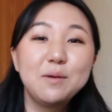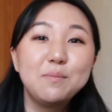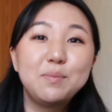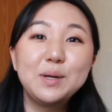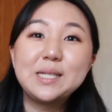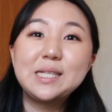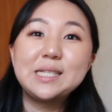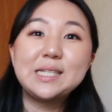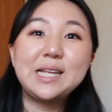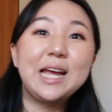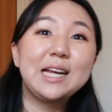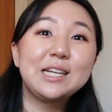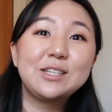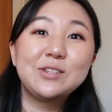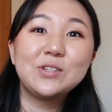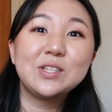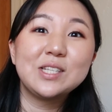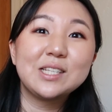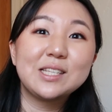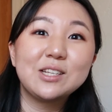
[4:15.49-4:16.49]
puts his hand
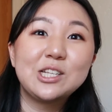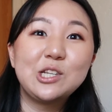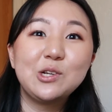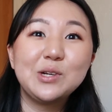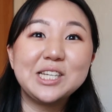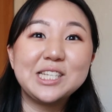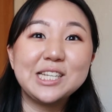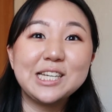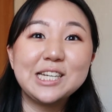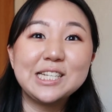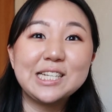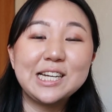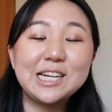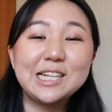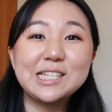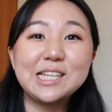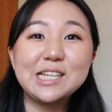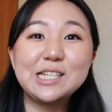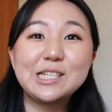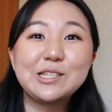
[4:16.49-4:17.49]
to a dish and
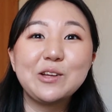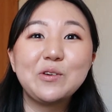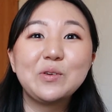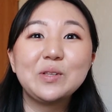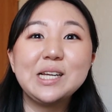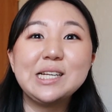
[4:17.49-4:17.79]
is like so